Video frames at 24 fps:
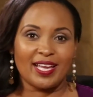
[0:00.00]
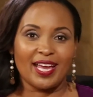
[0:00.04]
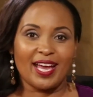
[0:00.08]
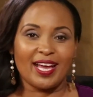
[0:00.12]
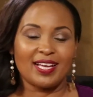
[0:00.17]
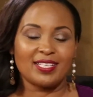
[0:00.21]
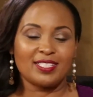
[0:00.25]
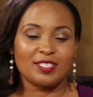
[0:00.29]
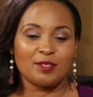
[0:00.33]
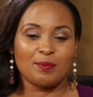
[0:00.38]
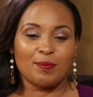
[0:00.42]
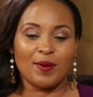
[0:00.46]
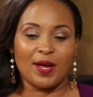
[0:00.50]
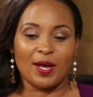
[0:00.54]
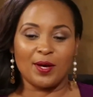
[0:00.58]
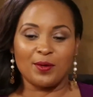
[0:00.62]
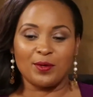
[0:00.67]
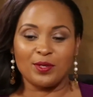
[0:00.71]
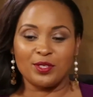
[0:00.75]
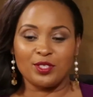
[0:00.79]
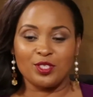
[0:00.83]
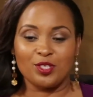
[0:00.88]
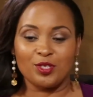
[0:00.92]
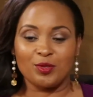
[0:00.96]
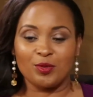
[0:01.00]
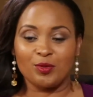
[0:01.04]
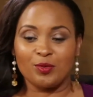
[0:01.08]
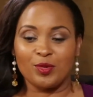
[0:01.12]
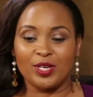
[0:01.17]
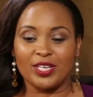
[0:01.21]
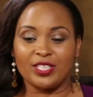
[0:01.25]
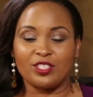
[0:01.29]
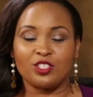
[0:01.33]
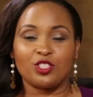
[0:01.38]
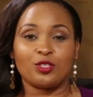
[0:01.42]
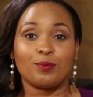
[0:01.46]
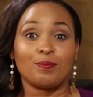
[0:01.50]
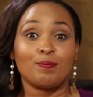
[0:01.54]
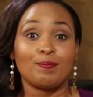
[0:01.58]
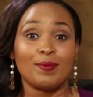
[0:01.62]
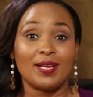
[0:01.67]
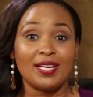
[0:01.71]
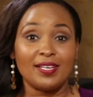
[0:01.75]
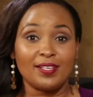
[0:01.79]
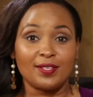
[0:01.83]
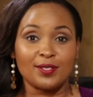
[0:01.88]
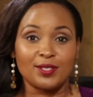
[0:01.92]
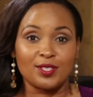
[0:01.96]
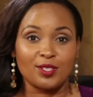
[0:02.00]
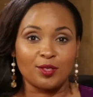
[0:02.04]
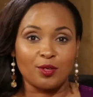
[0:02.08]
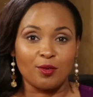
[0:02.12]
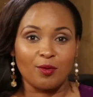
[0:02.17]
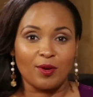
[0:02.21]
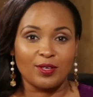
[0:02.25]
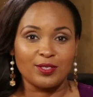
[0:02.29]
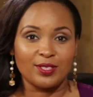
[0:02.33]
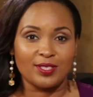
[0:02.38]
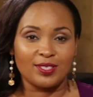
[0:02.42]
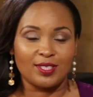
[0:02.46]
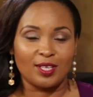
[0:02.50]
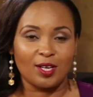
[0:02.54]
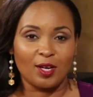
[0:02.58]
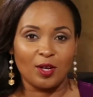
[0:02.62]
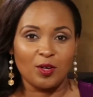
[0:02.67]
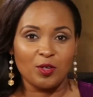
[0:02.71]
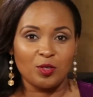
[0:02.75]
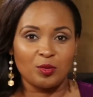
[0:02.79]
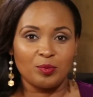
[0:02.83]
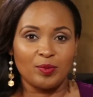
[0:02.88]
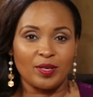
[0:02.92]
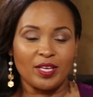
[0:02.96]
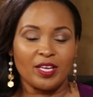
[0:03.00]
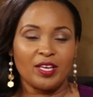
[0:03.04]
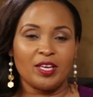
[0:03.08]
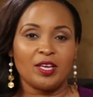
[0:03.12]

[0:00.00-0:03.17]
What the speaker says: has the power to reach millions across the globe.